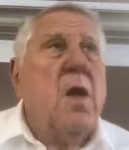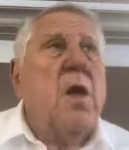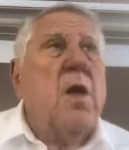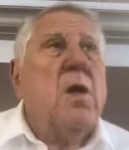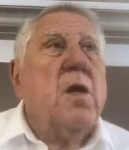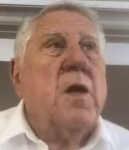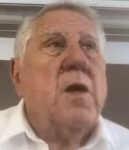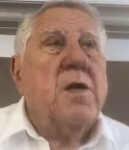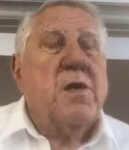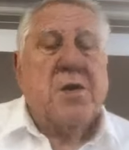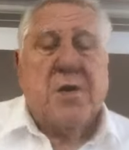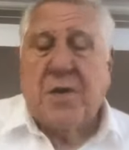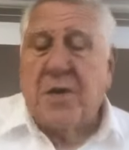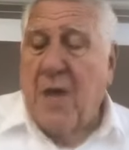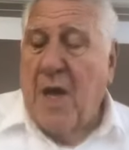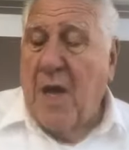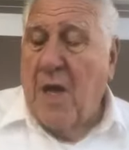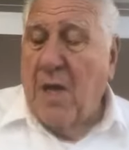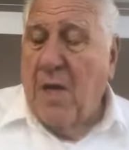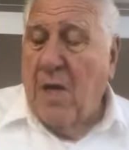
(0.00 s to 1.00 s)
Let us
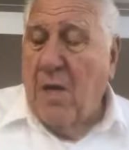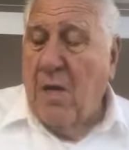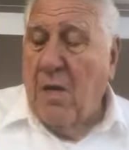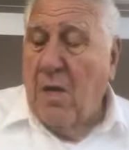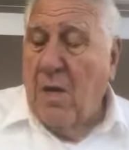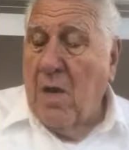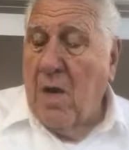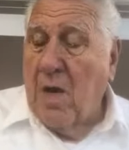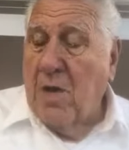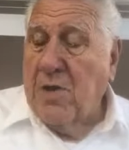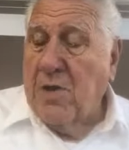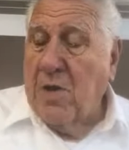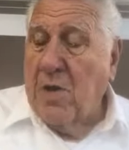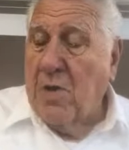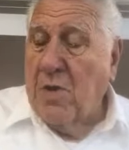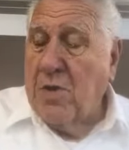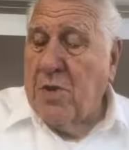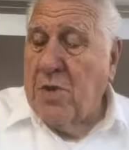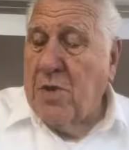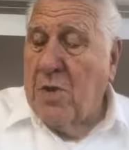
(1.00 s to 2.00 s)
stand here in our
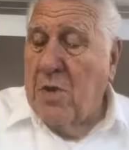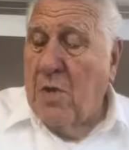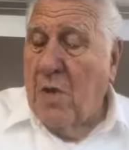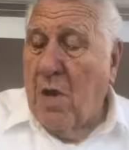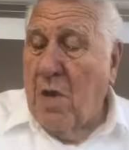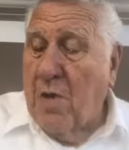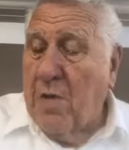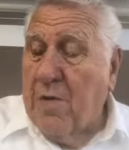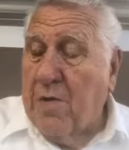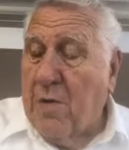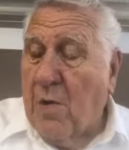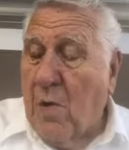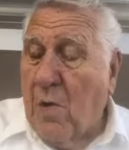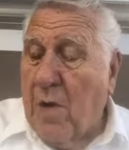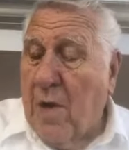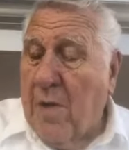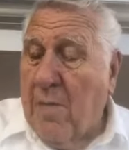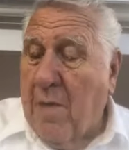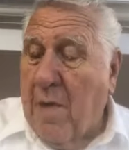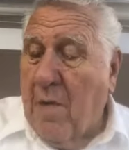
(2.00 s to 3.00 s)
church
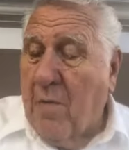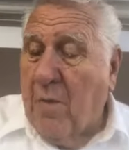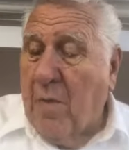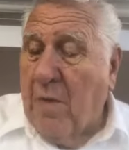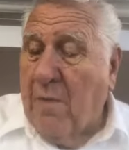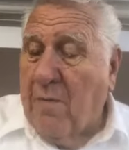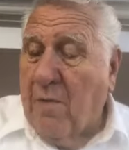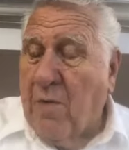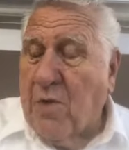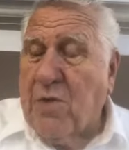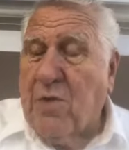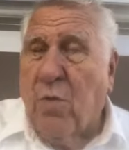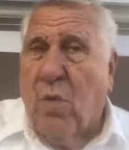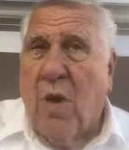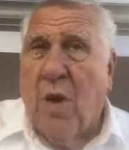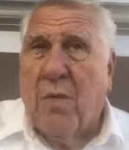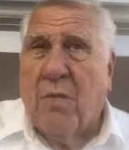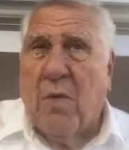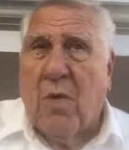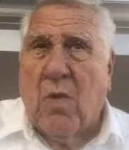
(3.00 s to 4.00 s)
auditorium. I'll read verse
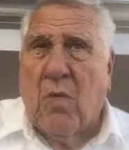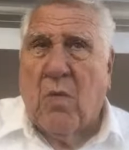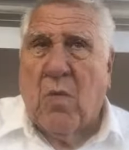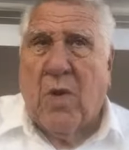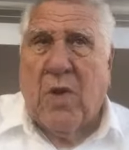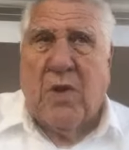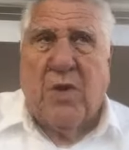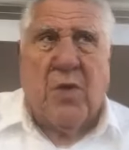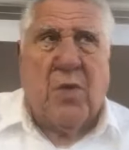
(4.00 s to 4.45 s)
1, we'll read 2